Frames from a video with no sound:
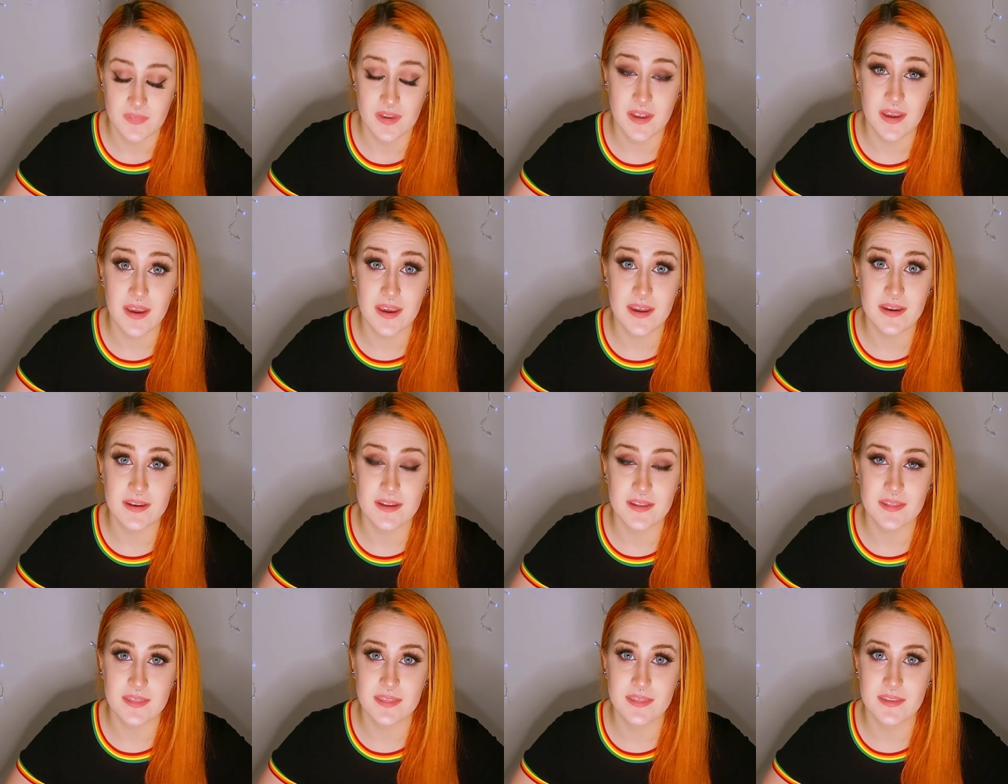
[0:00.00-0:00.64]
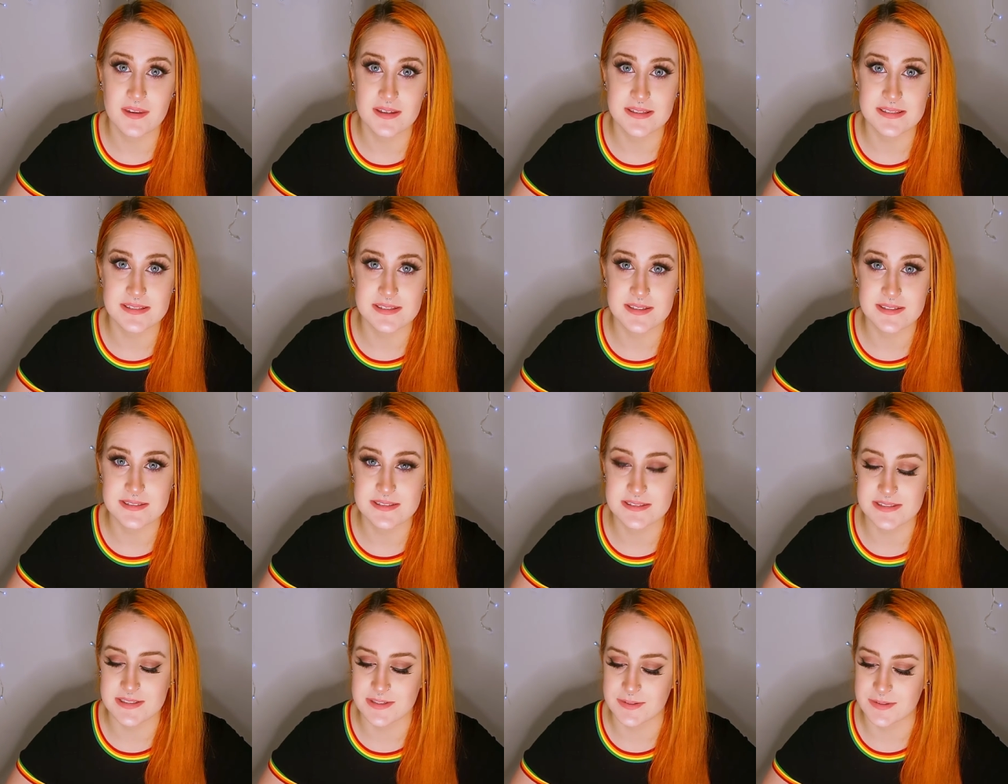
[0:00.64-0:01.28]
In this
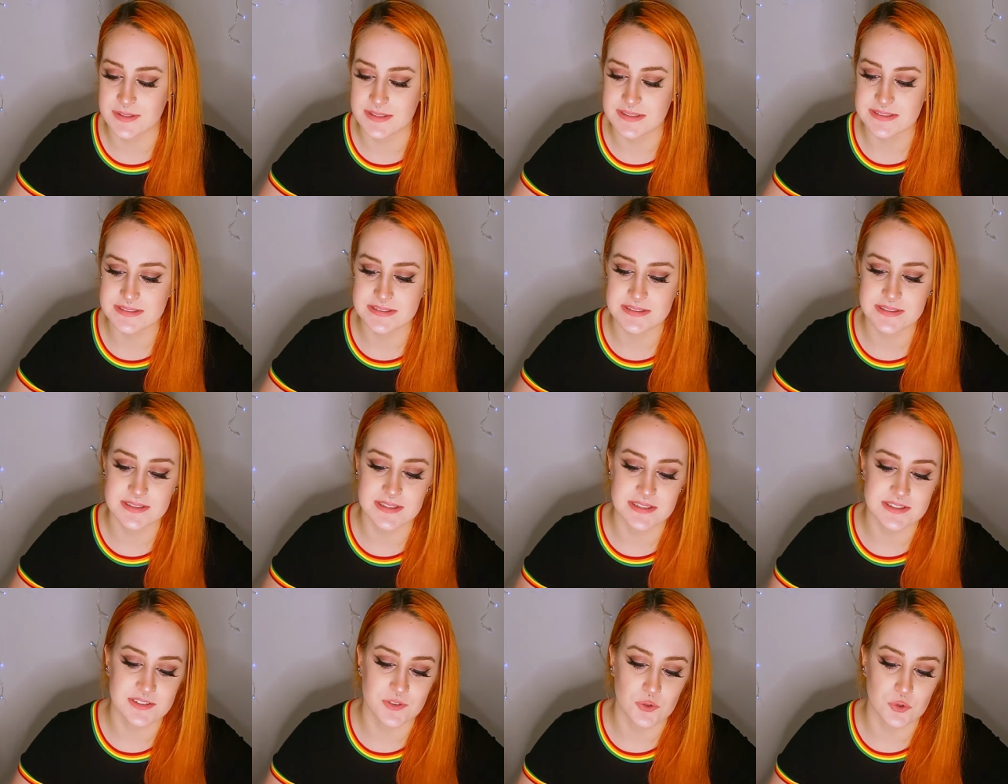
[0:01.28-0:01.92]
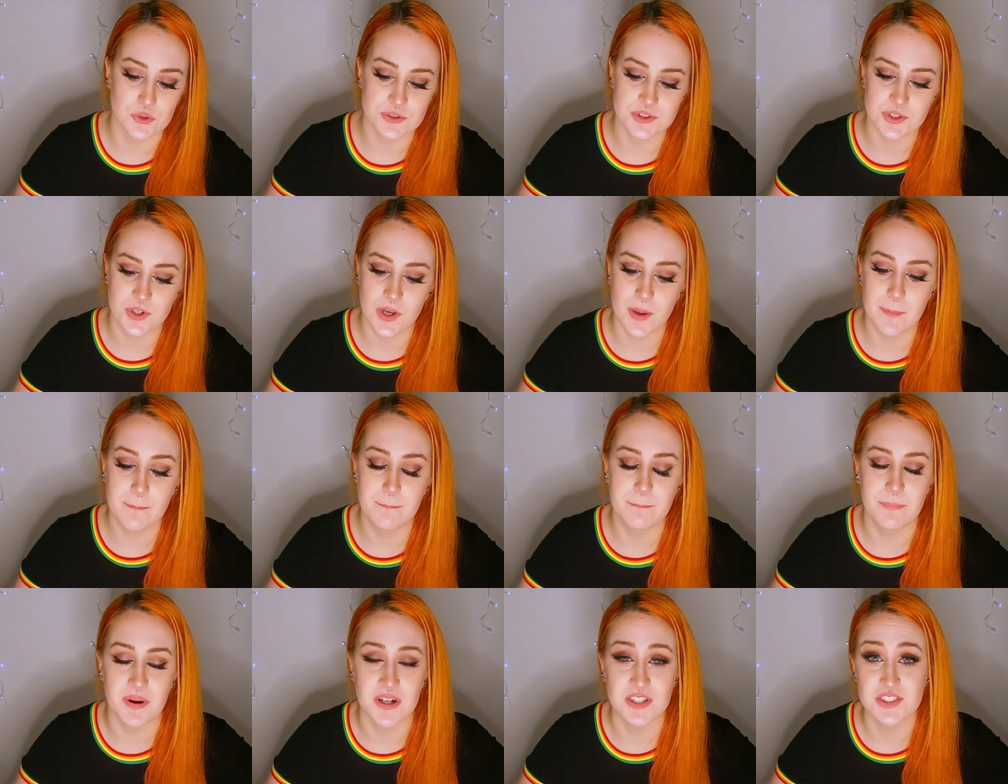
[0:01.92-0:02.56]
series, there's also a
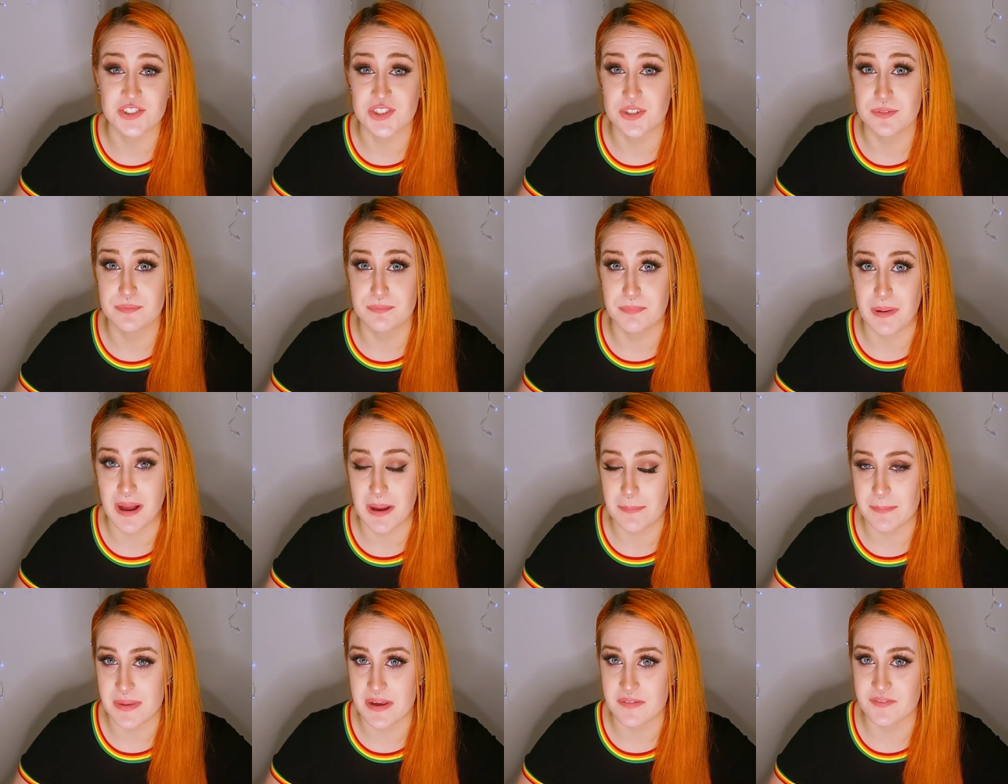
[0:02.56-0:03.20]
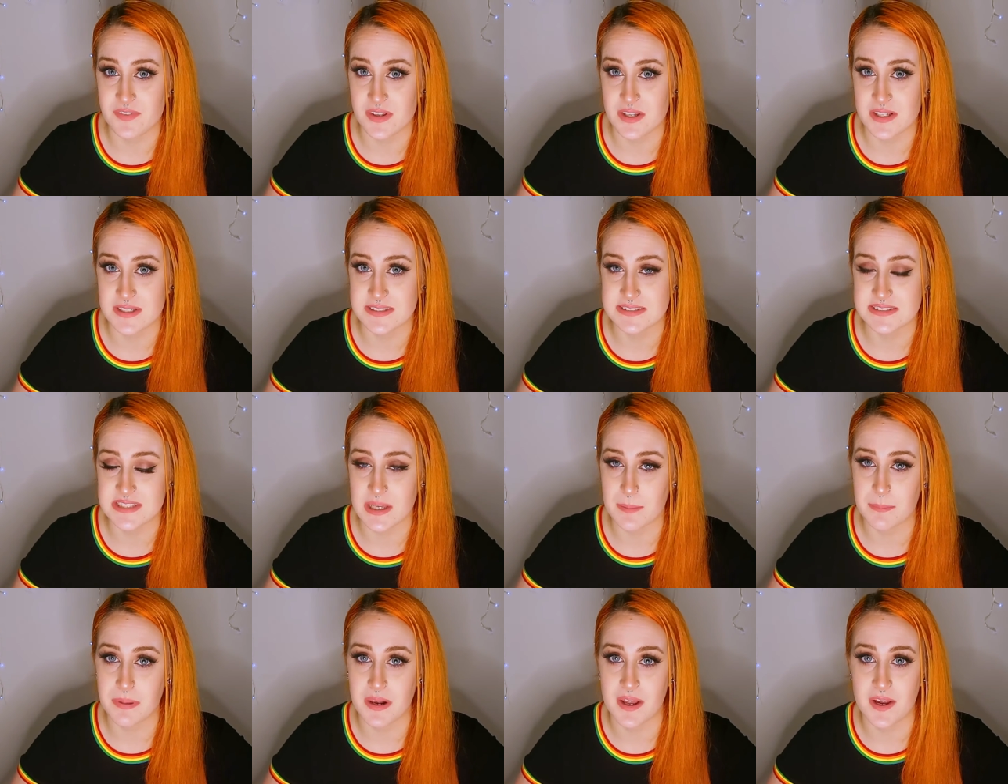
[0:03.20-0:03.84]
bunch of Batman villains
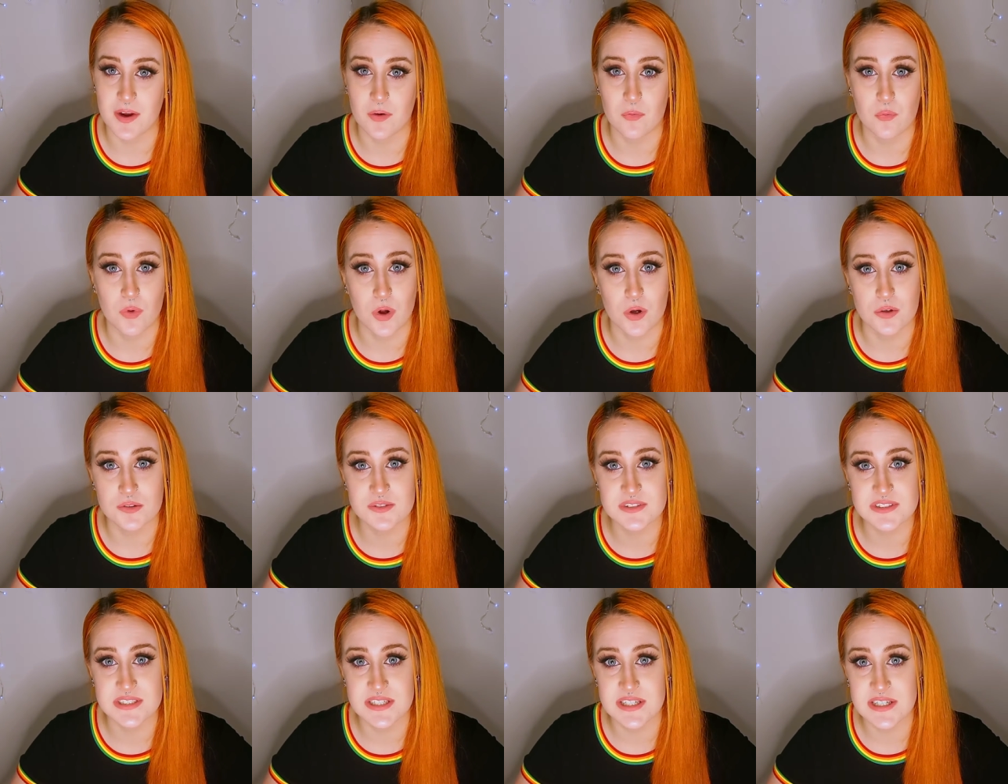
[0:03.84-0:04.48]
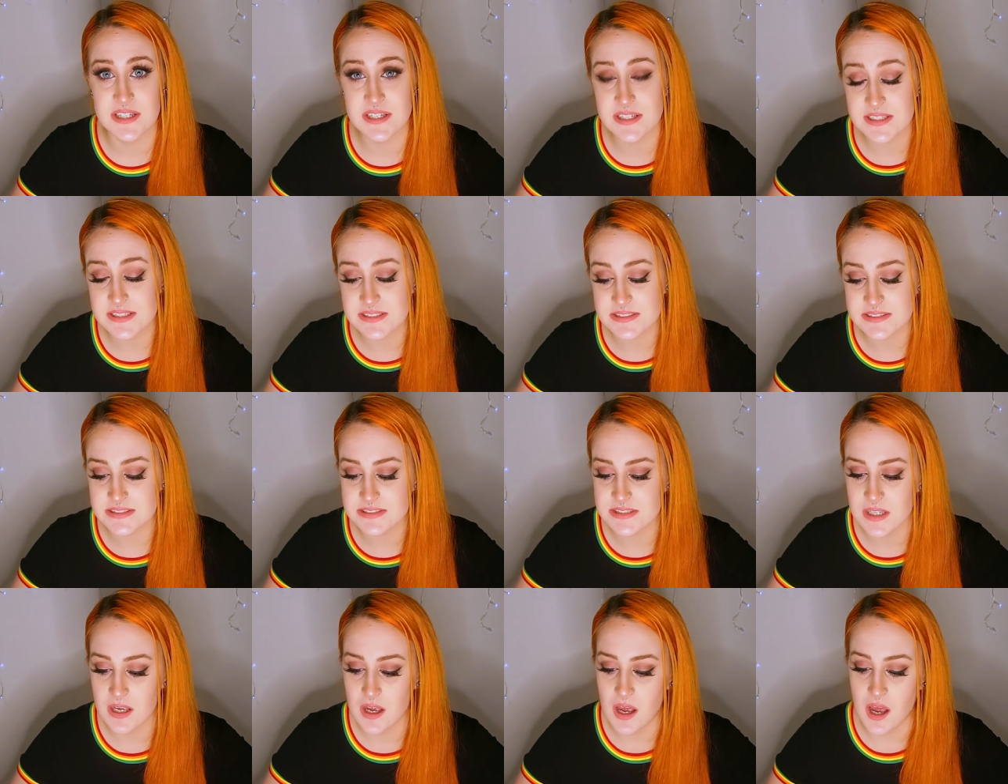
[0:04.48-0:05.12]
that play roles in
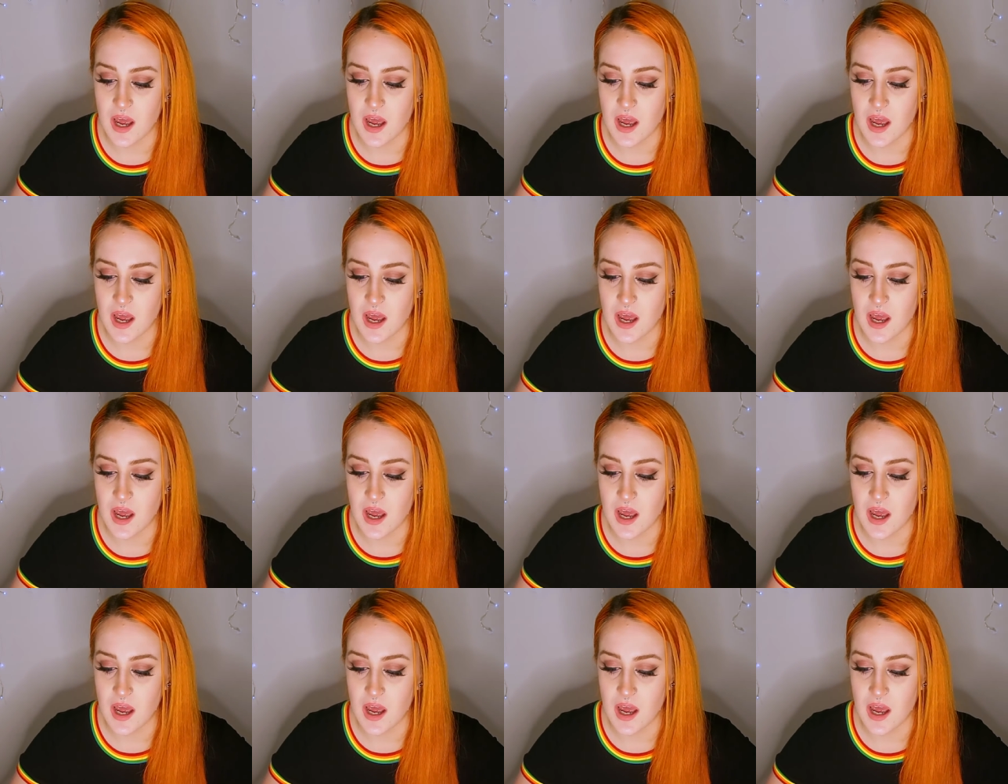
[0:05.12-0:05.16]
it,